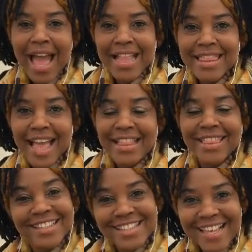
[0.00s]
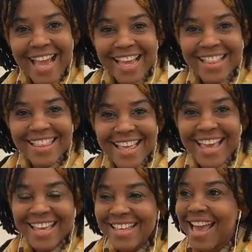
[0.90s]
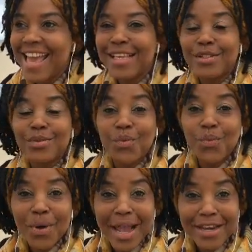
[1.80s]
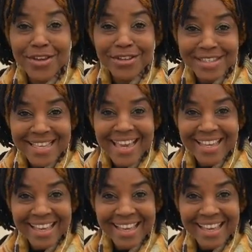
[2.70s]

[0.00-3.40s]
And then the second thing is when you take